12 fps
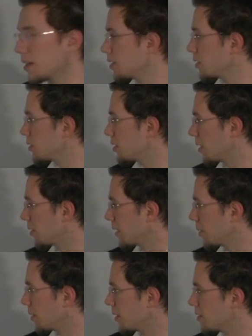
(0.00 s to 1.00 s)
So
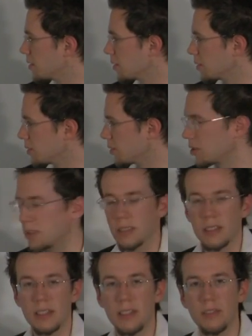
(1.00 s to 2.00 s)
generally what you do is you
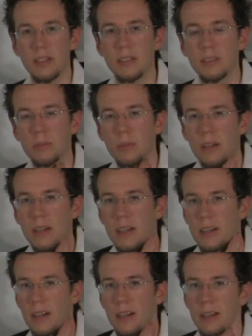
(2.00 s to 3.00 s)
just leave it
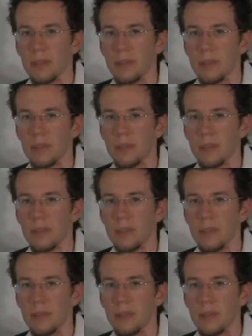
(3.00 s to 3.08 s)
where,